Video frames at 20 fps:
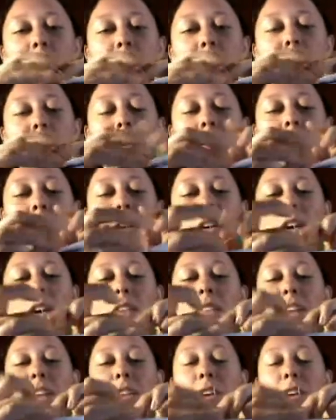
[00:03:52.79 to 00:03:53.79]
And then you'll have
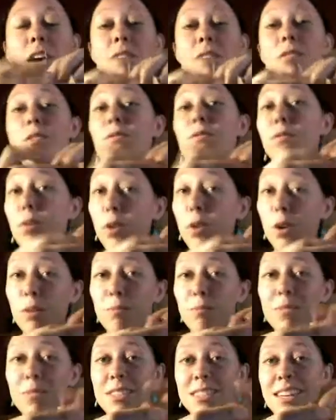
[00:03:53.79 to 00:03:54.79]
your form set
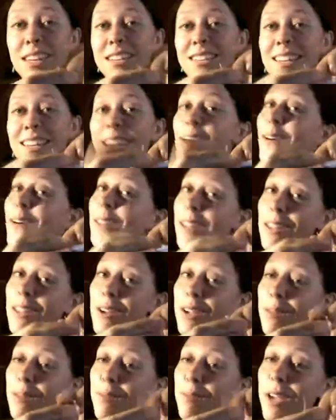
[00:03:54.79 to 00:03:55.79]
to go, and then you can begin
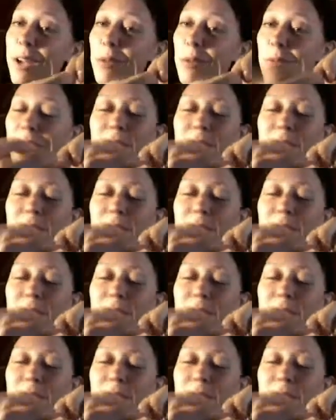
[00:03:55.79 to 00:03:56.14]
weaving.